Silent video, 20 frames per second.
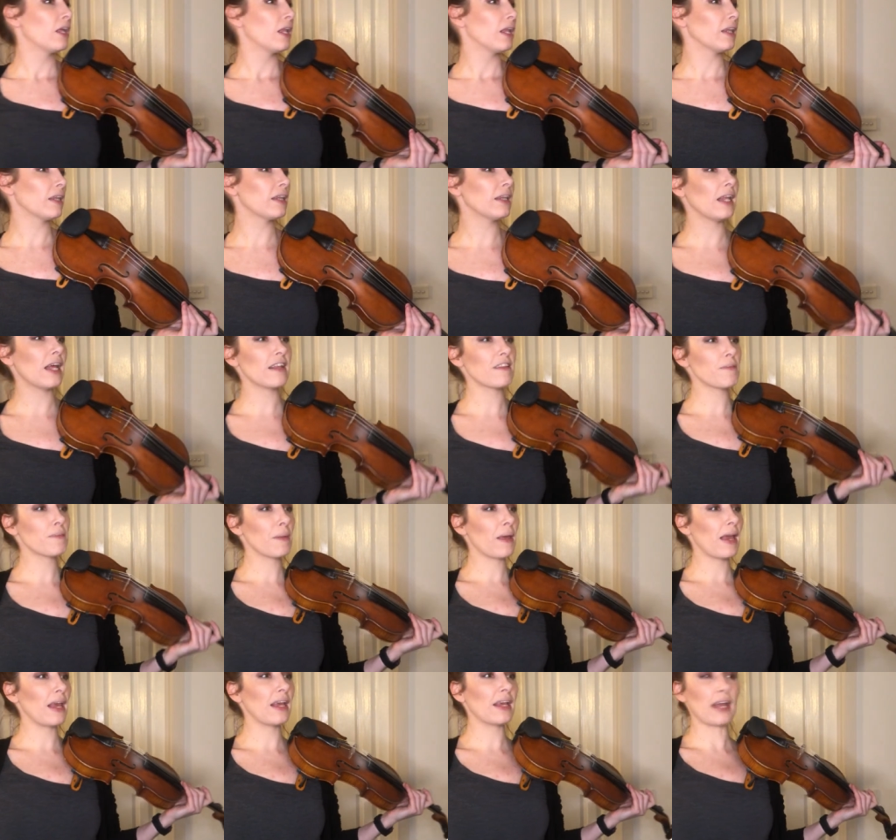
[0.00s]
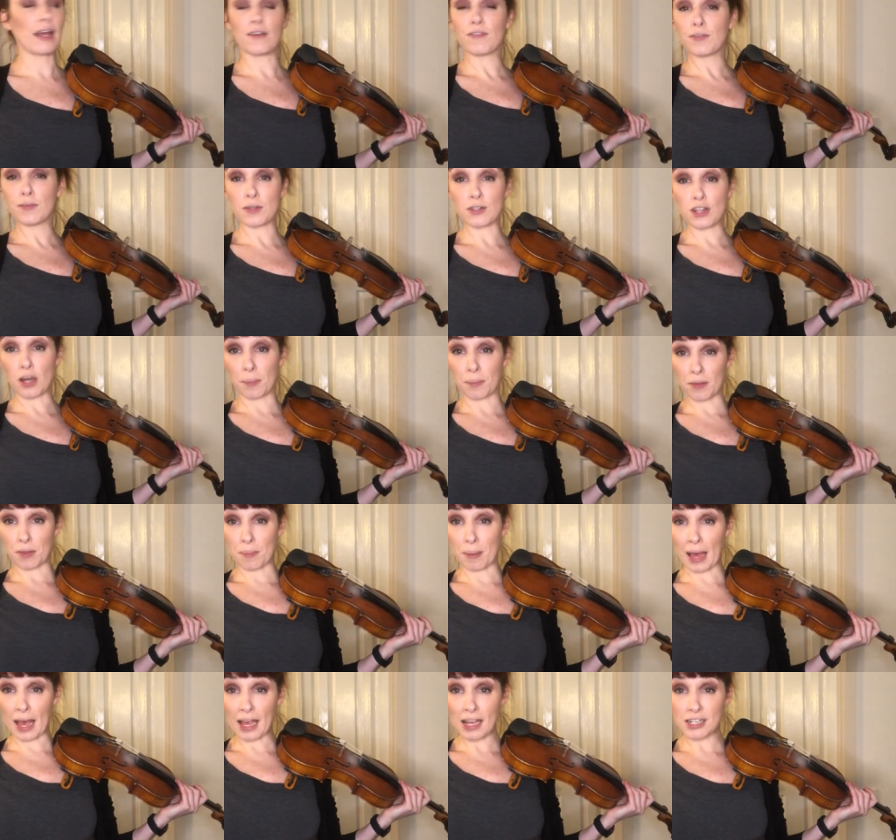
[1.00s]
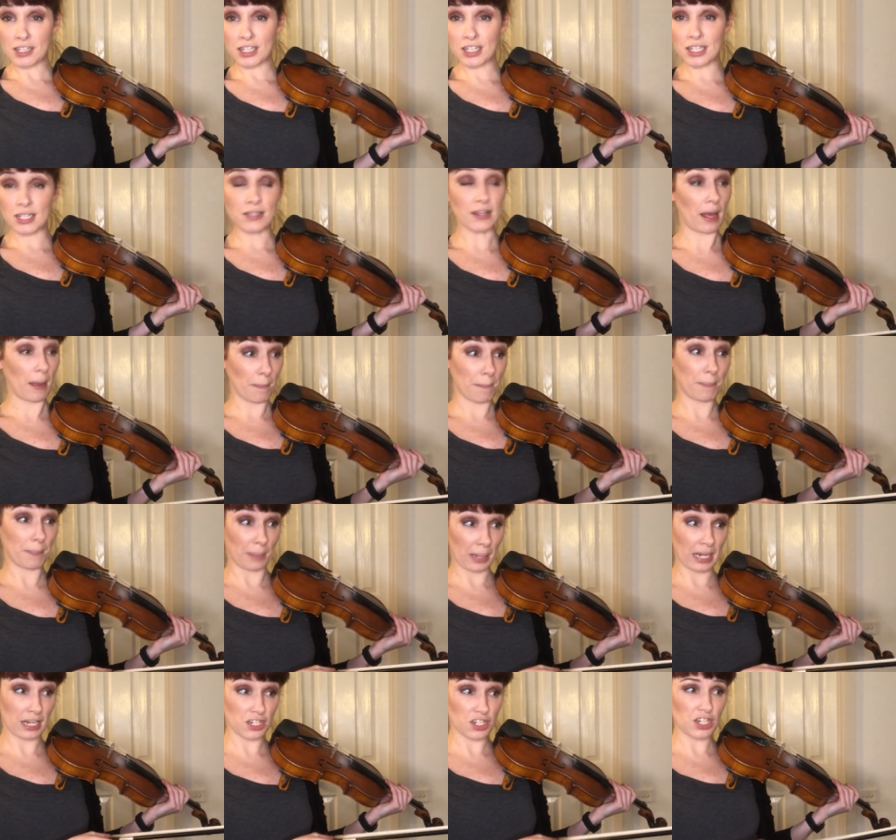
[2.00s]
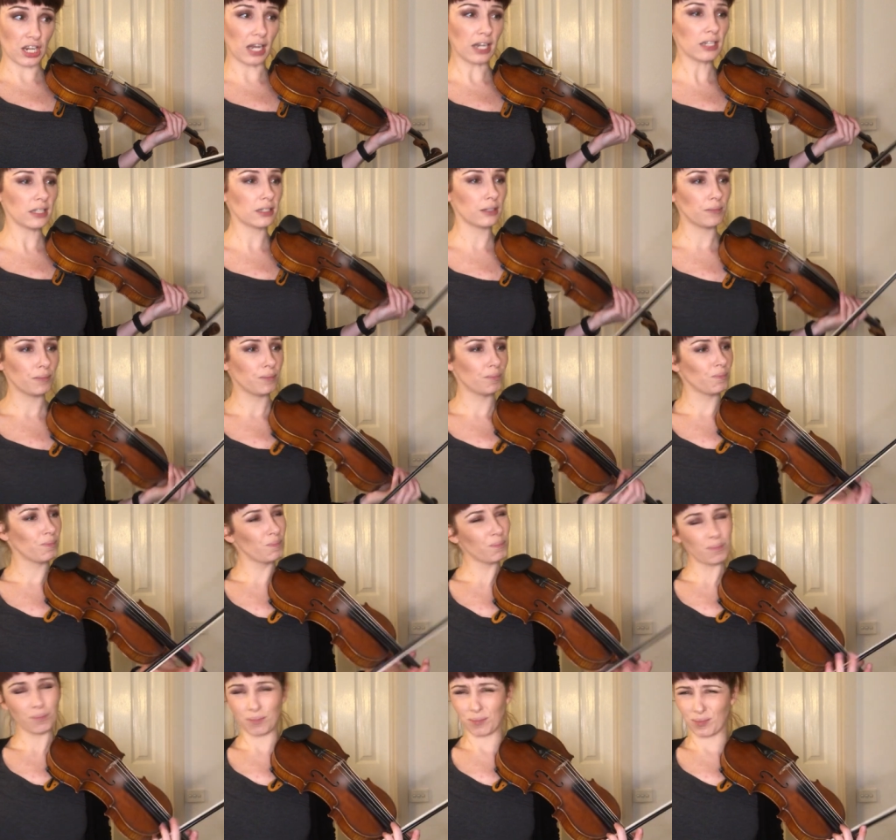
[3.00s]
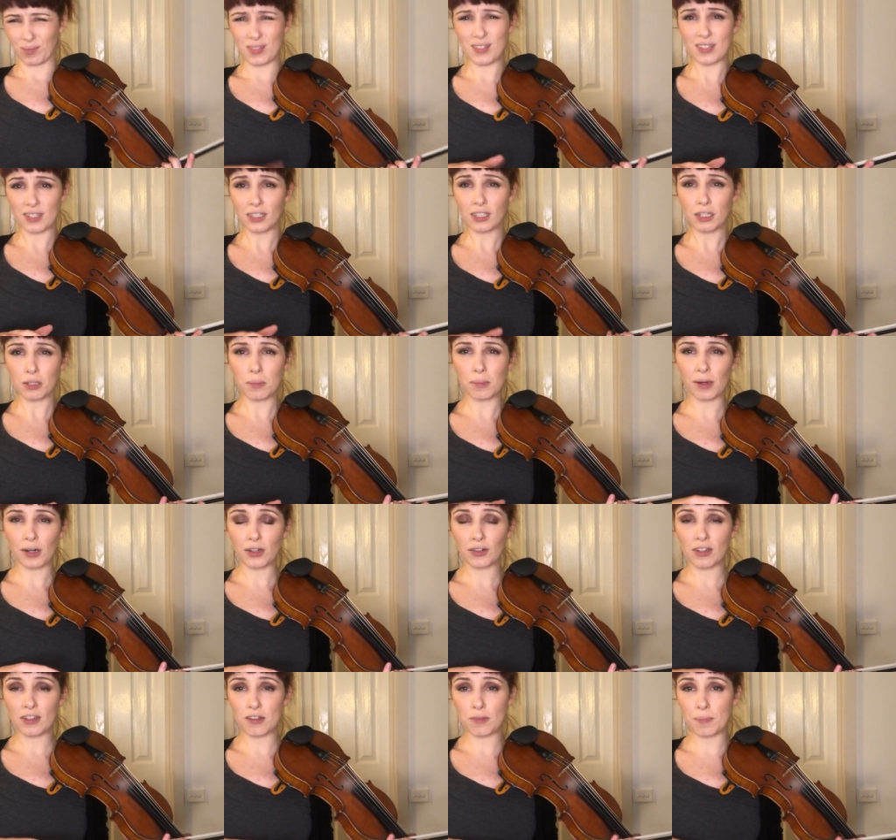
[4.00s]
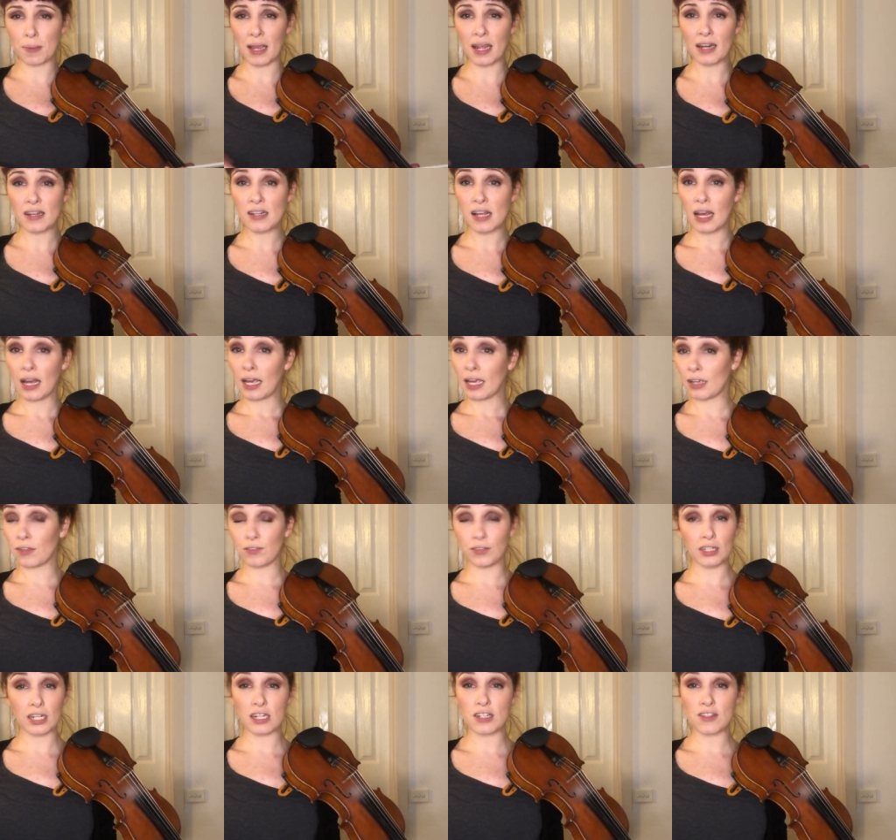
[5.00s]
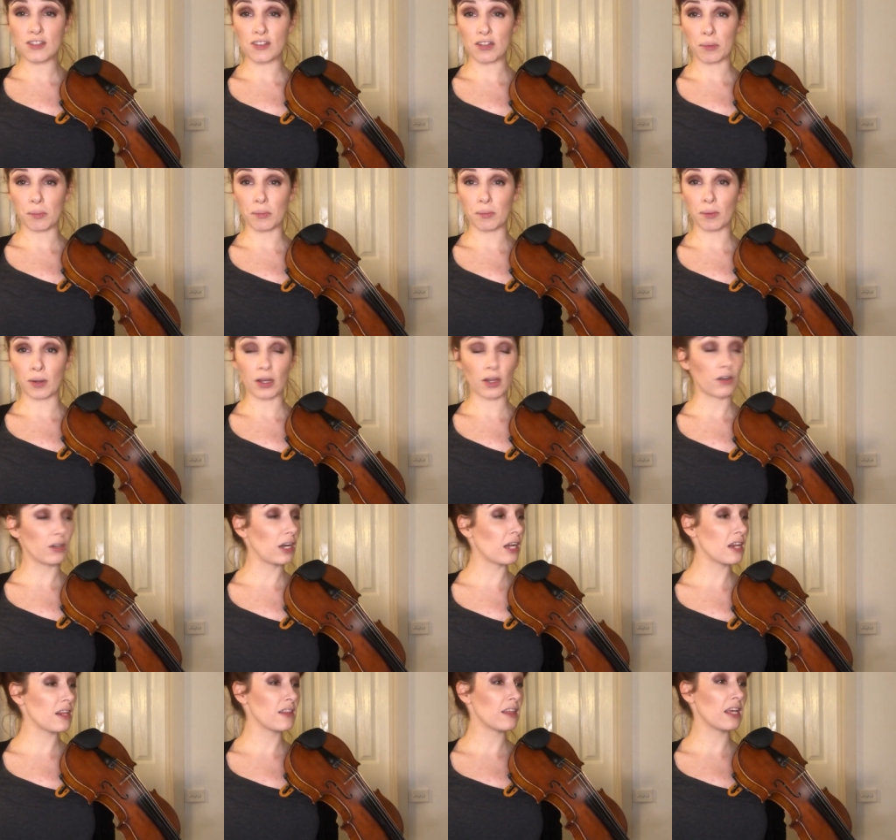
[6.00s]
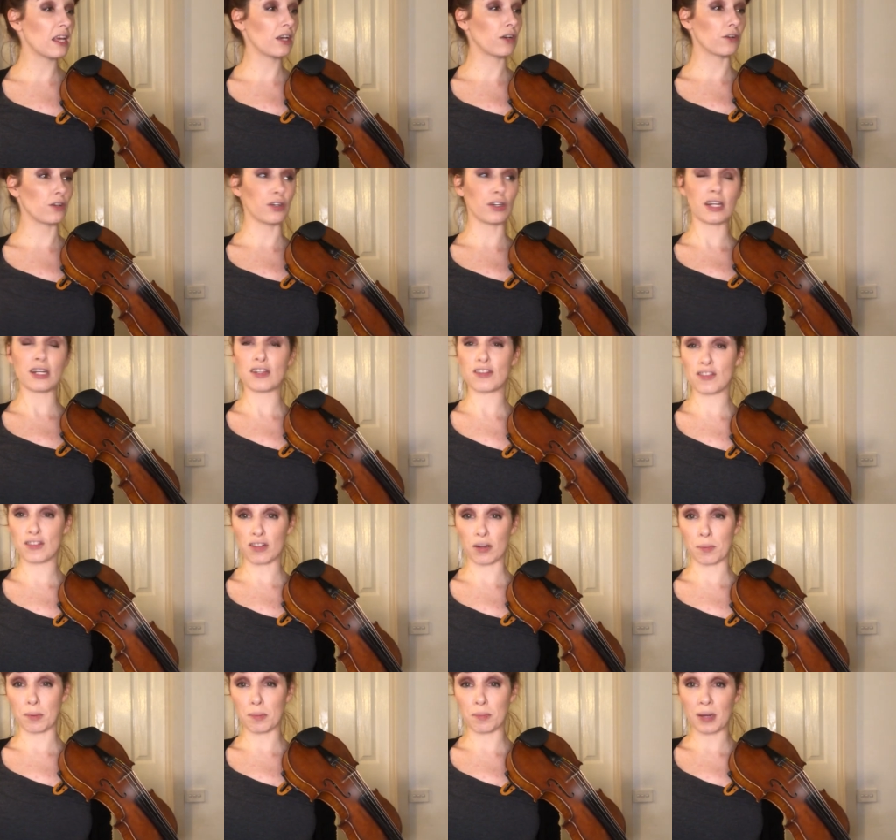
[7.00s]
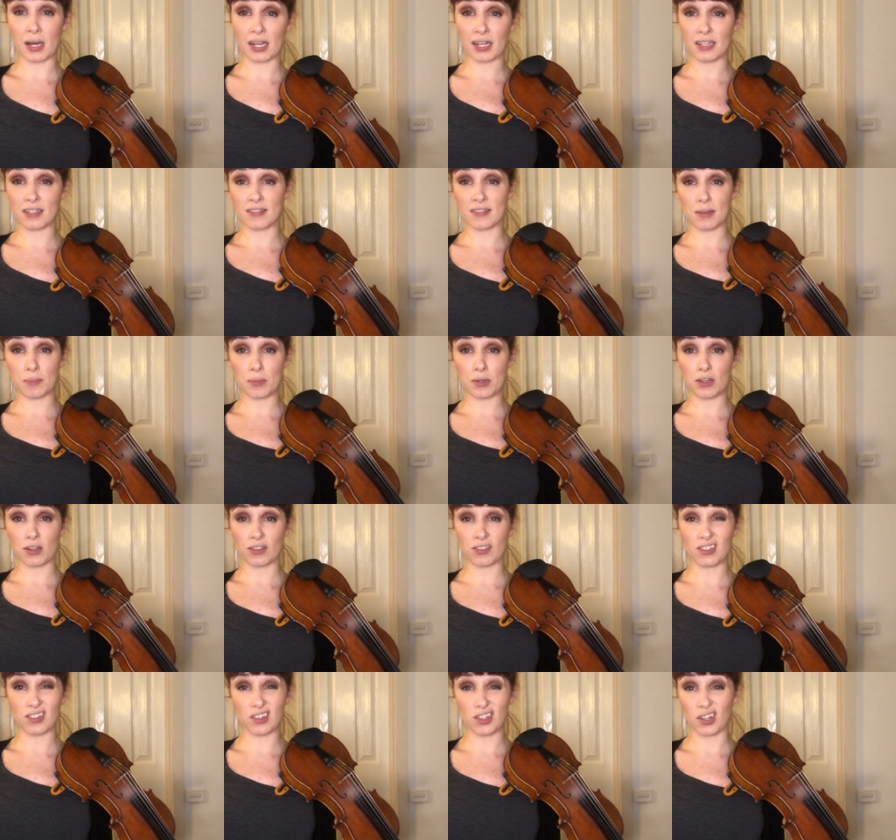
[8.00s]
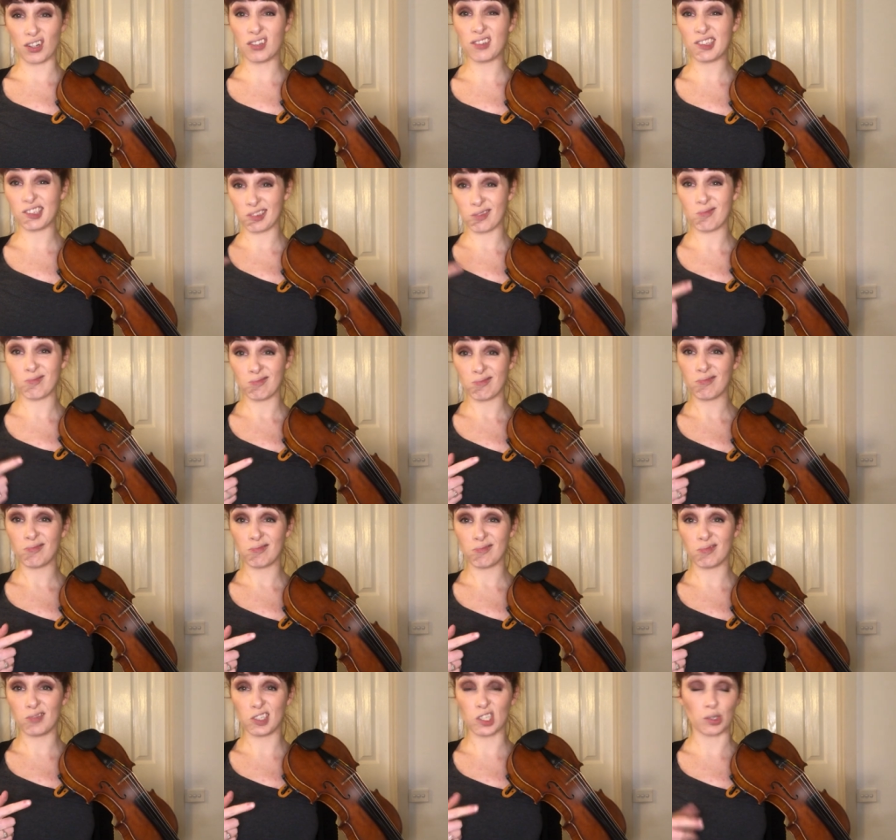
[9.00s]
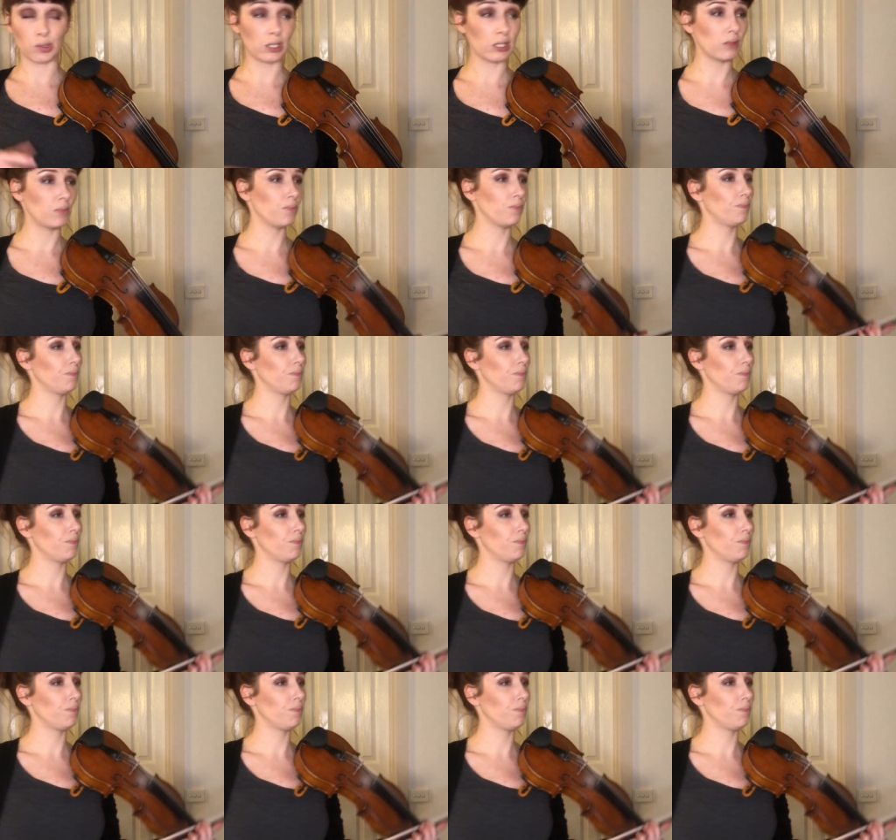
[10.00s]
Let's play again from the top of the page, that big chunk, still at a moderate speed. If you need to stop and work on anything or you need to stop and mark in semitones and tones, do it.